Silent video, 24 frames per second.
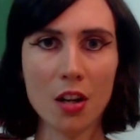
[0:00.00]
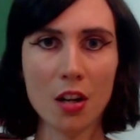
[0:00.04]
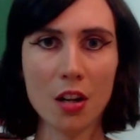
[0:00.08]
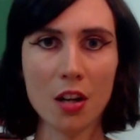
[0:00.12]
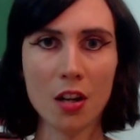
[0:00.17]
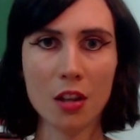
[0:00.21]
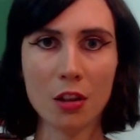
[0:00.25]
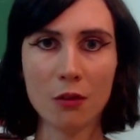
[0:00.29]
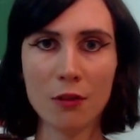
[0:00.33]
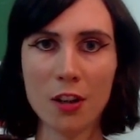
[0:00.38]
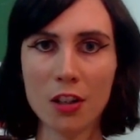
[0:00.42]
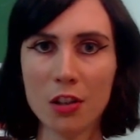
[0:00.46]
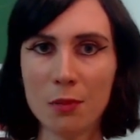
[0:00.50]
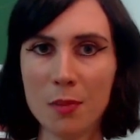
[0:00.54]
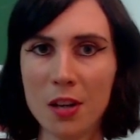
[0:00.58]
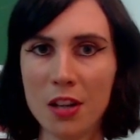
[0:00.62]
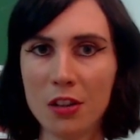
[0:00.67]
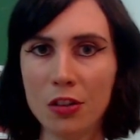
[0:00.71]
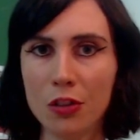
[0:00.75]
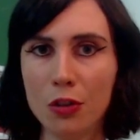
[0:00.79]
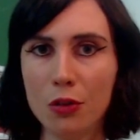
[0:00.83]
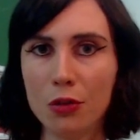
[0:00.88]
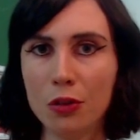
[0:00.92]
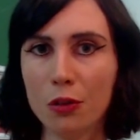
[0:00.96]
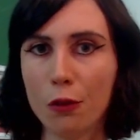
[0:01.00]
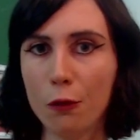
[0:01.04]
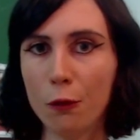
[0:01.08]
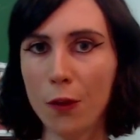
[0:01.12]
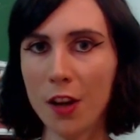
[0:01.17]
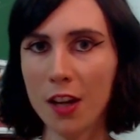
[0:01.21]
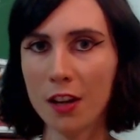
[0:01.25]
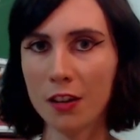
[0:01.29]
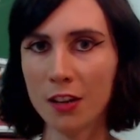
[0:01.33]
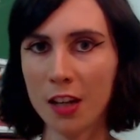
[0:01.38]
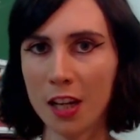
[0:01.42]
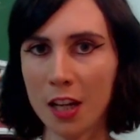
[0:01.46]
The resumes used
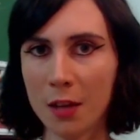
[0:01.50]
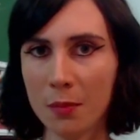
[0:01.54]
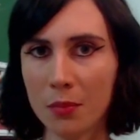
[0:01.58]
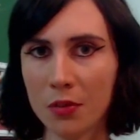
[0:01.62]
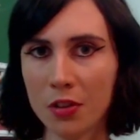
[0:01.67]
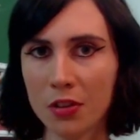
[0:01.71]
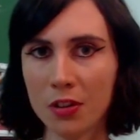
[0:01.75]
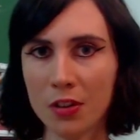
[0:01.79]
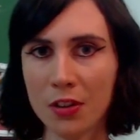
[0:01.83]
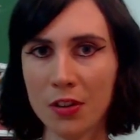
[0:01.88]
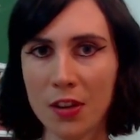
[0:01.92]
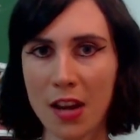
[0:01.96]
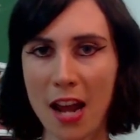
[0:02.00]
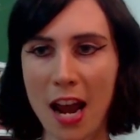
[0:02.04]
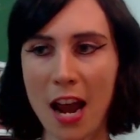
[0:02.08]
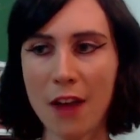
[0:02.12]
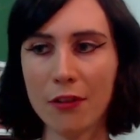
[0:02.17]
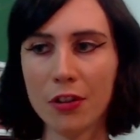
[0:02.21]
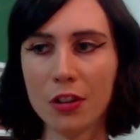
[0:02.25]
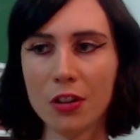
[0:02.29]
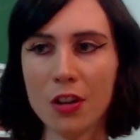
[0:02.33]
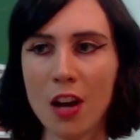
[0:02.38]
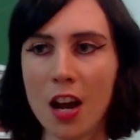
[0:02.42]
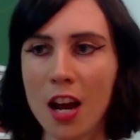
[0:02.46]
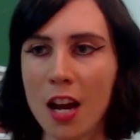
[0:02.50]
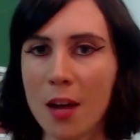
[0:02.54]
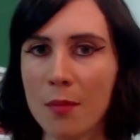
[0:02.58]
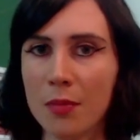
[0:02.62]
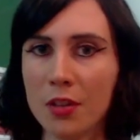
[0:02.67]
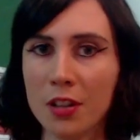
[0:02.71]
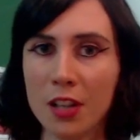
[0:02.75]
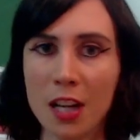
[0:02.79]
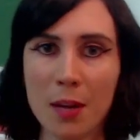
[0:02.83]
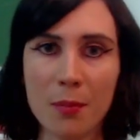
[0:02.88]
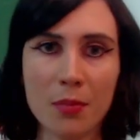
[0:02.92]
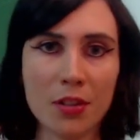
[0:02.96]
fake names, and half the time the
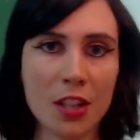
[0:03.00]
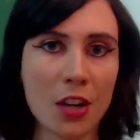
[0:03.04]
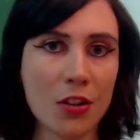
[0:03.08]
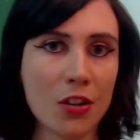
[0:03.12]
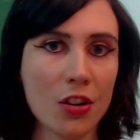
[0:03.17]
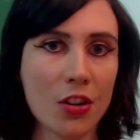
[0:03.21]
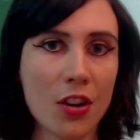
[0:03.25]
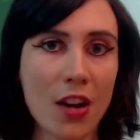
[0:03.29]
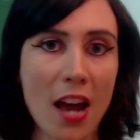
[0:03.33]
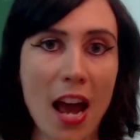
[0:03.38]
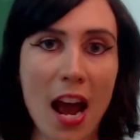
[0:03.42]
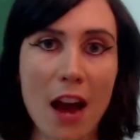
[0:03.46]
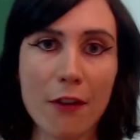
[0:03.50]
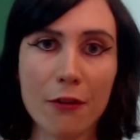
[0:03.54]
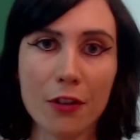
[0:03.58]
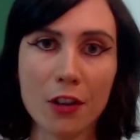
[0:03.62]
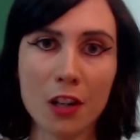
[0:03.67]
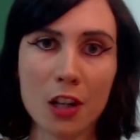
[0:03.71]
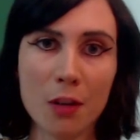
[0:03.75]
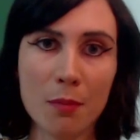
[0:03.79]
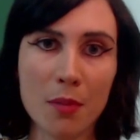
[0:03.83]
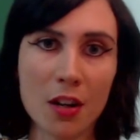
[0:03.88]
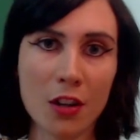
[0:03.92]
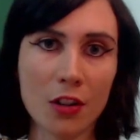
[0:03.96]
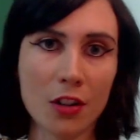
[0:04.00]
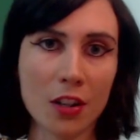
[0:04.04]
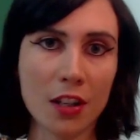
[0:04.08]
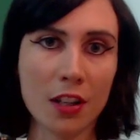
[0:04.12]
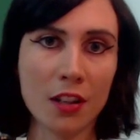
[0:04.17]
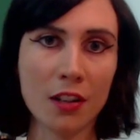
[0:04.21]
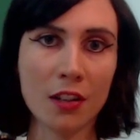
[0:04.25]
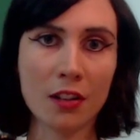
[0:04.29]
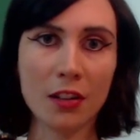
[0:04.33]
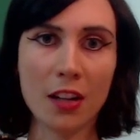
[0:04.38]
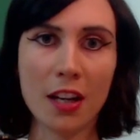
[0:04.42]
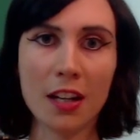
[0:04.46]
names sounded African American,
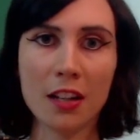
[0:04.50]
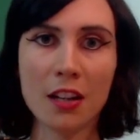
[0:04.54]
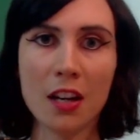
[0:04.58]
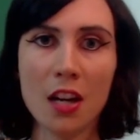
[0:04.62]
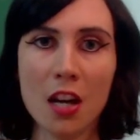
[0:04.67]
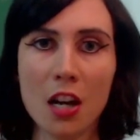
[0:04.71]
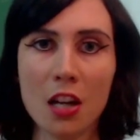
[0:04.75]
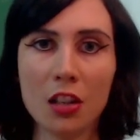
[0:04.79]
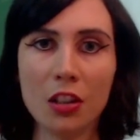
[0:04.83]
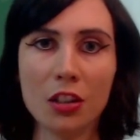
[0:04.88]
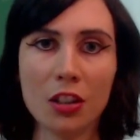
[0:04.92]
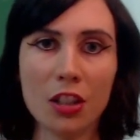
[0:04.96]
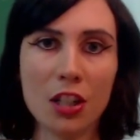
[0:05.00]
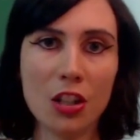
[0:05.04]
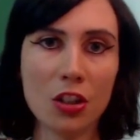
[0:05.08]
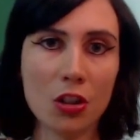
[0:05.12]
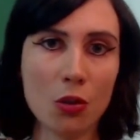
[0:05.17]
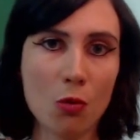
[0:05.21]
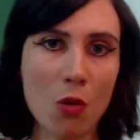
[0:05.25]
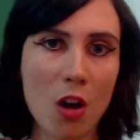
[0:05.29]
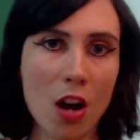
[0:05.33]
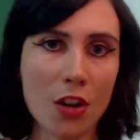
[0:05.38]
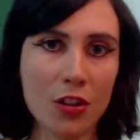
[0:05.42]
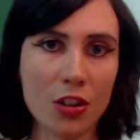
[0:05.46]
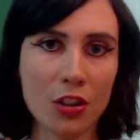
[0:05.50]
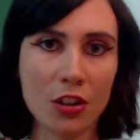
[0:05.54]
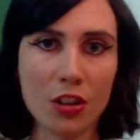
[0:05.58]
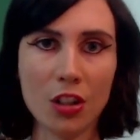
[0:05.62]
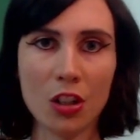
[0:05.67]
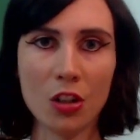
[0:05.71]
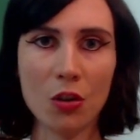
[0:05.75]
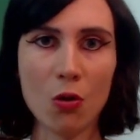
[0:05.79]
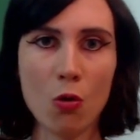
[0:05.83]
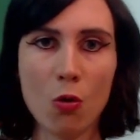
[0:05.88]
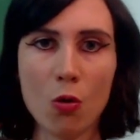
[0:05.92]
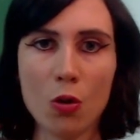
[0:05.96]
like Lakeisha Washington
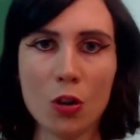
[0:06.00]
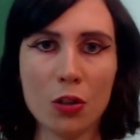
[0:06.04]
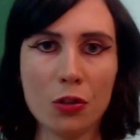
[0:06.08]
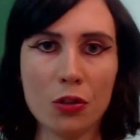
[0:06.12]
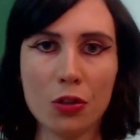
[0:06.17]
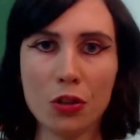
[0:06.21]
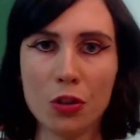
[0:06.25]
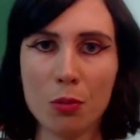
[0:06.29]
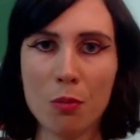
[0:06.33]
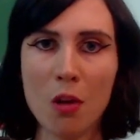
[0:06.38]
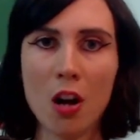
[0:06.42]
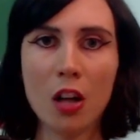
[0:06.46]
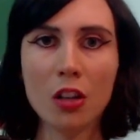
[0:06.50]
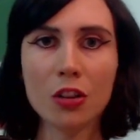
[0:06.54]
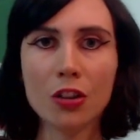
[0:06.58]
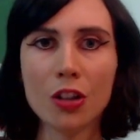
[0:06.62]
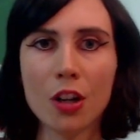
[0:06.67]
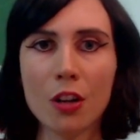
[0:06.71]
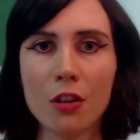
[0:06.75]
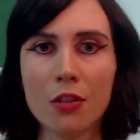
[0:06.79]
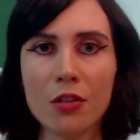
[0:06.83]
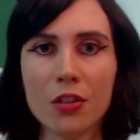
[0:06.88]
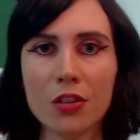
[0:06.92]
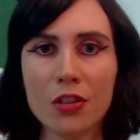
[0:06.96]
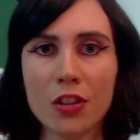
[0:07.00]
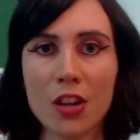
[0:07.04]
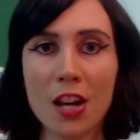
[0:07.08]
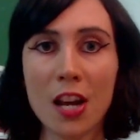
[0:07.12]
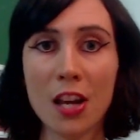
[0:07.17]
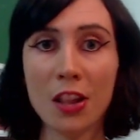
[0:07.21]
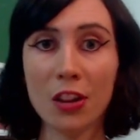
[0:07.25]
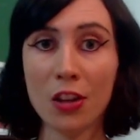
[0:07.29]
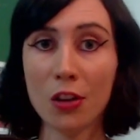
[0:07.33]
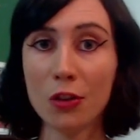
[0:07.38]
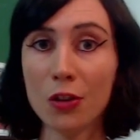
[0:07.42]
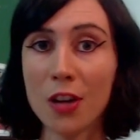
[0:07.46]
or Jamal Jones.
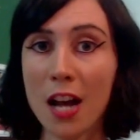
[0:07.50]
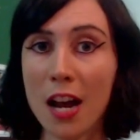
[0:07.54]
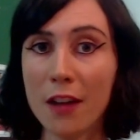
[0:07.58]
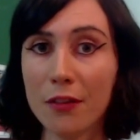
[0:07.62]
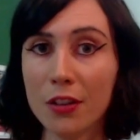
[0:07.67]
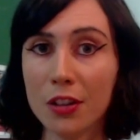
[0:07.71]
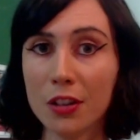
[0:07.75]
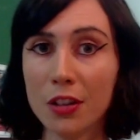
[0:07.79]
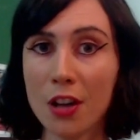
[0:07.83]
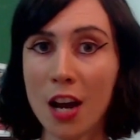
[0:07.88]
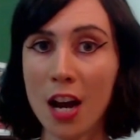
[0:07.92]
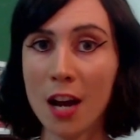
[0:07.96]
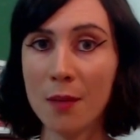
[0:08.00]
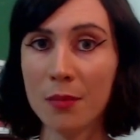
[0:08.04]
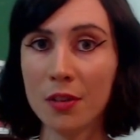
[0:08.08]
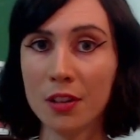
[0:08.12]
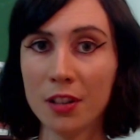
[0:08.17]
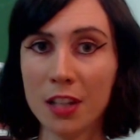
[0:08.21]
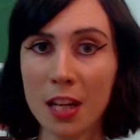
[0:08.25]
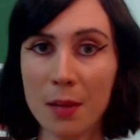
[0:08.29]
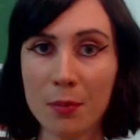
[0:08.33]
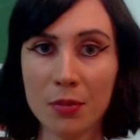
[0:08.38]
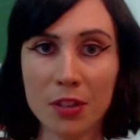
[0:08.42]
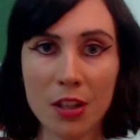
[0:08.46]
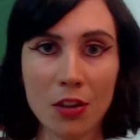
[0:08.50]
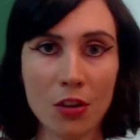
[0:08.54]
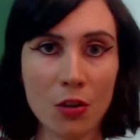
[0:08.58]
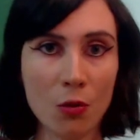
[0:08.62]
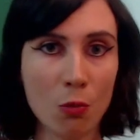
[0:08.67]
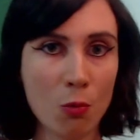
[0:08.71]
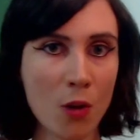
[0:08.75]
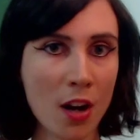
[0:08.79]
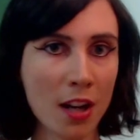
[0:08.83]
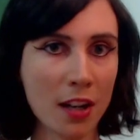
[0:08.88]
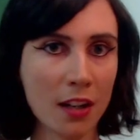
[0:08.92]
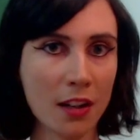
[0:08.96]
The other half of the time the names sounded
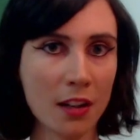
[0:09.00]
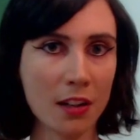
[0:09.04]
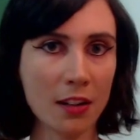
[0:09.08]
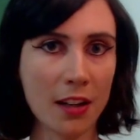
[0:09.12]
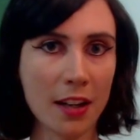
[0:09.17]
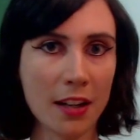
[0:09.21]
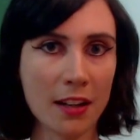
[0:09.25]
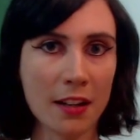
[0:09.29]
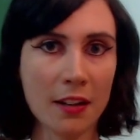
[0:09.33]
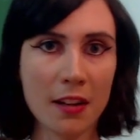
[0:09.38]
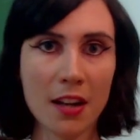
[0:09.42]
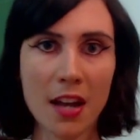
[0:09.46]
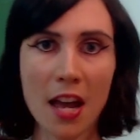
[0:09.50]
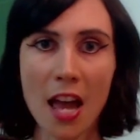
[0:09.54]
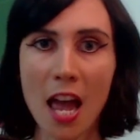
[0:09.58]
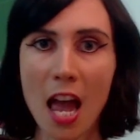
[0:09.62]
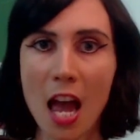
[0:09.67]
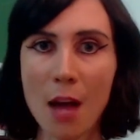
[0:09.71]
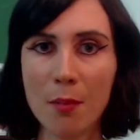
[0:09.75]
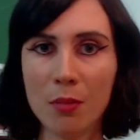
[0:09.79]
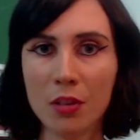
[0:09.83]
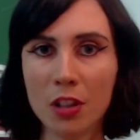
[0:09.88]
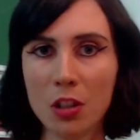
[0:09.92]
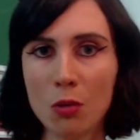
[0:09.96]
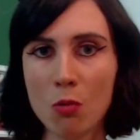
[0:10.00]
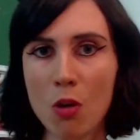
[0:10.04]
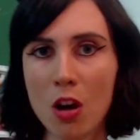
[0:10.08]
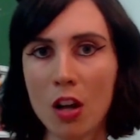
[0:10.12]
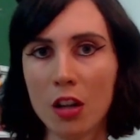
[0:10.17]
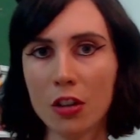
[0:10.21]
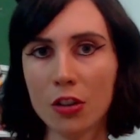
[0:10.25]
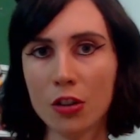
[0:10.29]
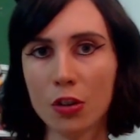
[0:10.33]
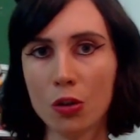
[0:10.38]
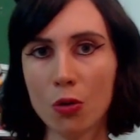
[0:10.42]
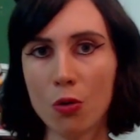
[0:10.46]
white, like Emily
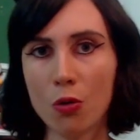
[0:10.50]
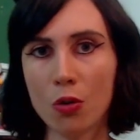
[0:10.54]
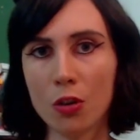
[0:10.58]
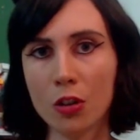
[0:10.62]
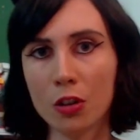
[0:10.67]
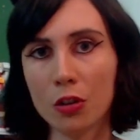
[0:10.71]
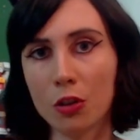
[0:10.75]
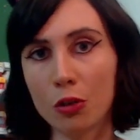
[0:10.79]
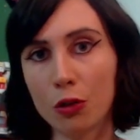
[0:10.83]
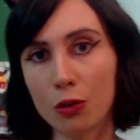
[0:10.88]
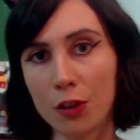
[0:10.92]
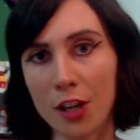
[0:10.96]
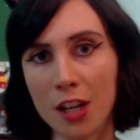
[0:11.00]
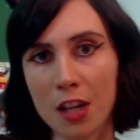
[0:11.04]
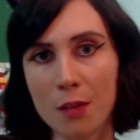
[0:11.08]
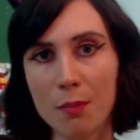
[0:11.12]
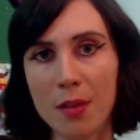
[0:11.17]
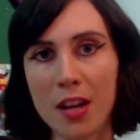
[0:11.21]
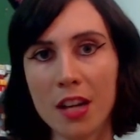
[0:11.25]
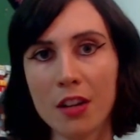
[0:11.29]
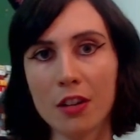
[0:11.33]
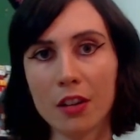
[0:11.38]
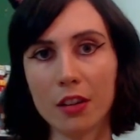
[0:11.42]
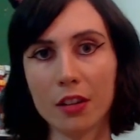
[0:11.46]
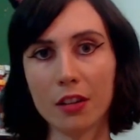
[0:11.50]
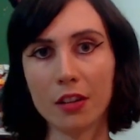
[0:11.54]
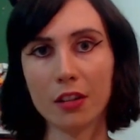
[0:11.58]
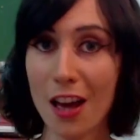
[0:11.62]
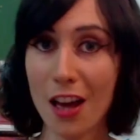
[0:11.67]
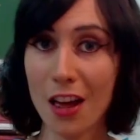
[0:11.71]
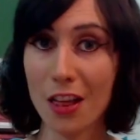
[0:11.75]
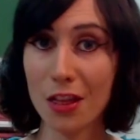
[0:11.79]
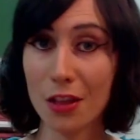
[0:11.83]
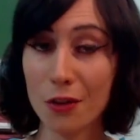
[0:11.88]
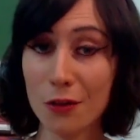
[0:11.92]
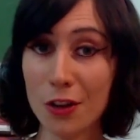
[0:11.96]
Walsh or Greg Baker.
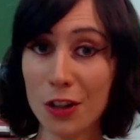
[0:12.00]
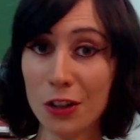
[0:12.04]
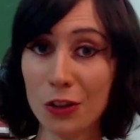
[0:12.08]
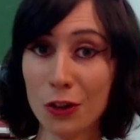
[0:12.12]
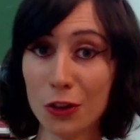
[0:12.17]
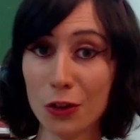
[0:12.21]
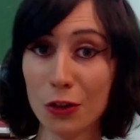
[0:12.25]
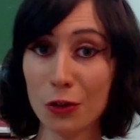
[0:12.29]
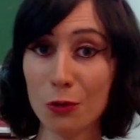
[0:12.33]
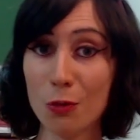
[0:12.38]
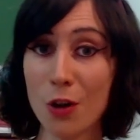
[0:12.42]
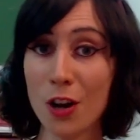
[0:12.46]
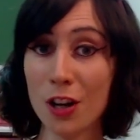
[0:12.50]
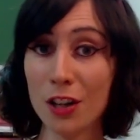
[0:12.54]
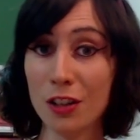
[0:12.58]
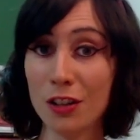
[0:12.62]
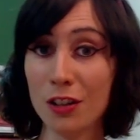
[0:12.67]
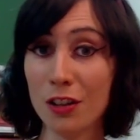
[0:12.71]
The researchers wanted to